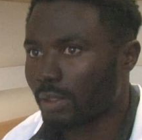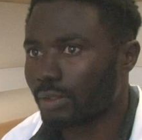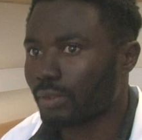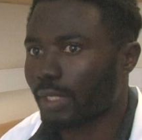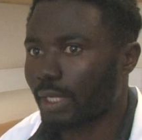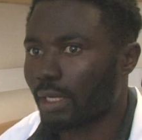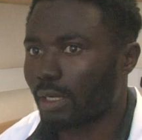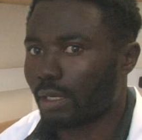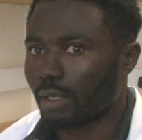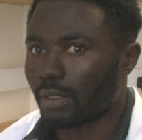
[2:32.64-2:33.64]
during
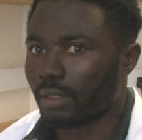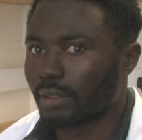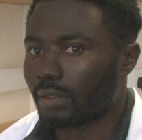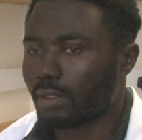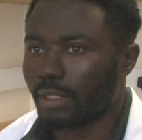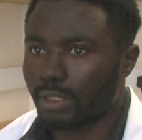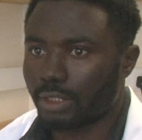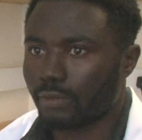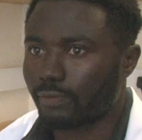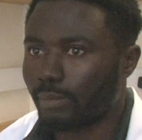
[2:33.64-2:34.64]

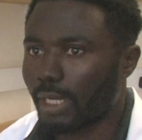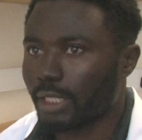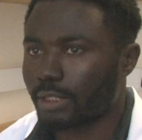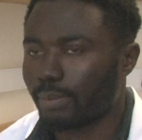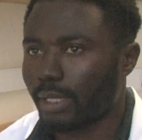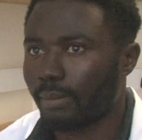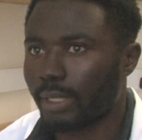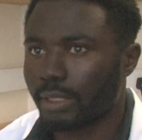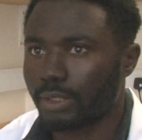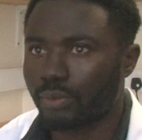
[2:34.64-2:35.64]
each of my
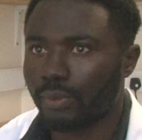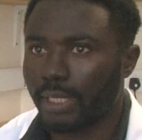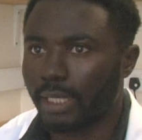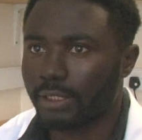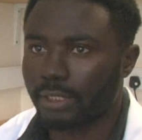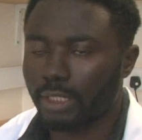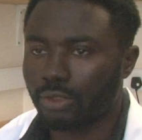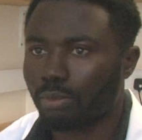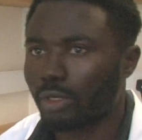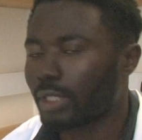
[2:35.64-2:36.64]
experiments, we try
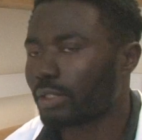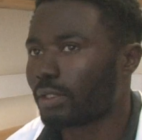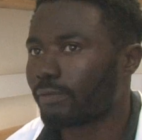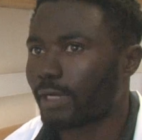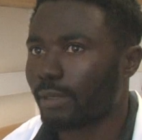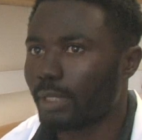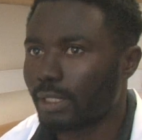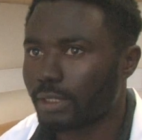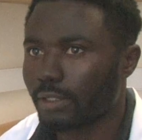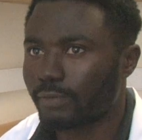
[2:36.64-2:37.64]
to monitor the
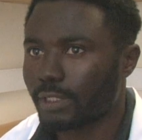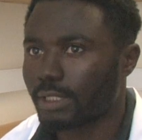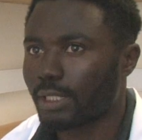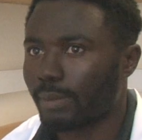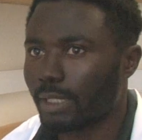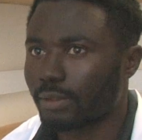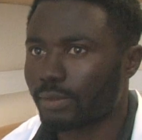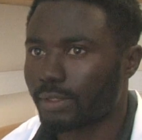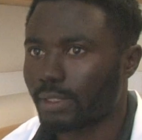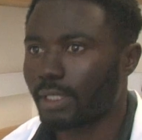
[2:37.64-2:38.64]
viability of these
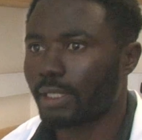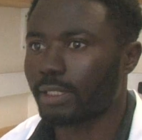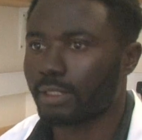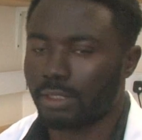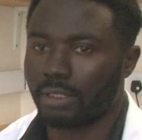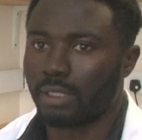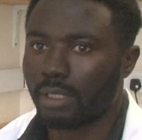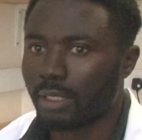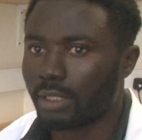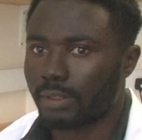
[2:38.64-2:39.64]
nematodes. Yeah, that's
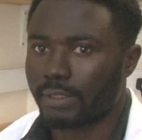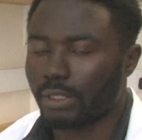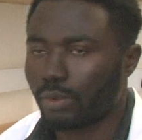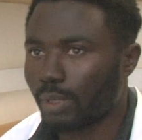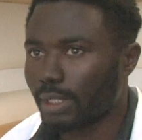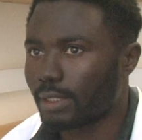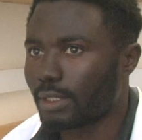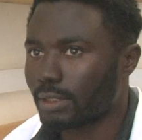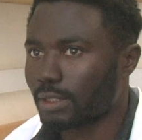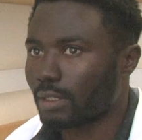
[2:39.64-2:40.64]
see what
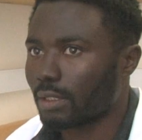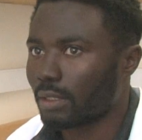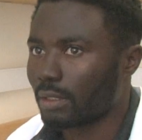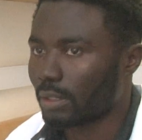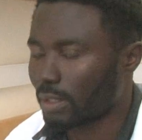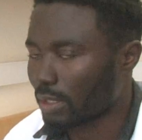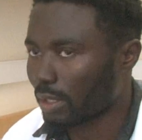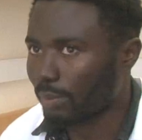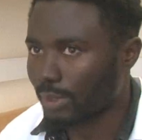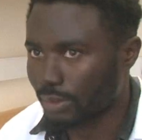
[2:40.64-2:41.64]
this
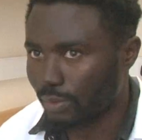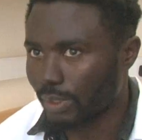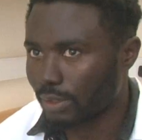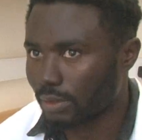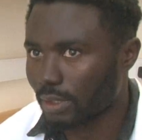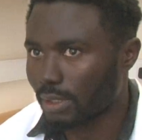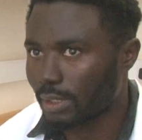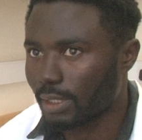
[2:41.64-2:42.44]
crop is doing to the